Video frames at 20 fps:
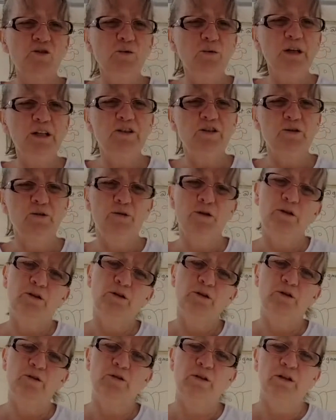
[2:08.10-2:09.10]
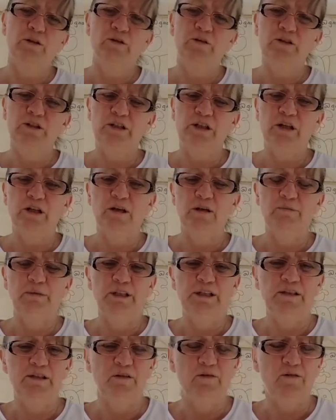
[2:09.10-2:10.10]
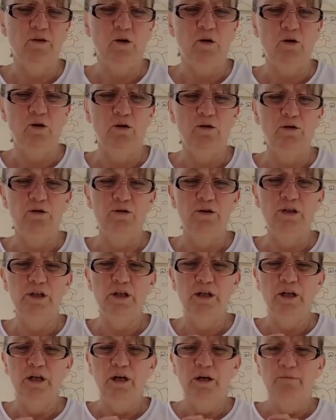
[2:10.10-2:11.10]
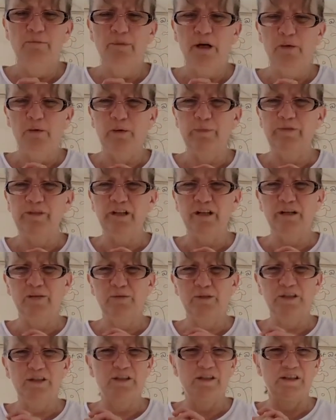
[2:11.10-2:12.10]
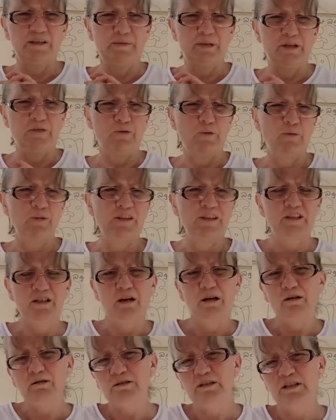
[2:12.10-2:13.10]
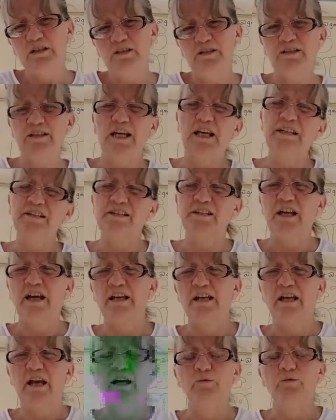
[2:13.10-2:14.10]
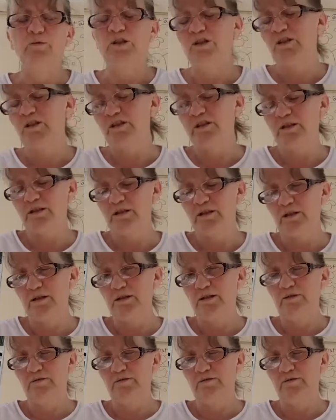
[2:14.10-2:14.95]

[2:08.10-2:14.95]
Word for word: always, you can look at uh, my stuff on my website, which is Dbee Robinson Artist, SAA, which is Society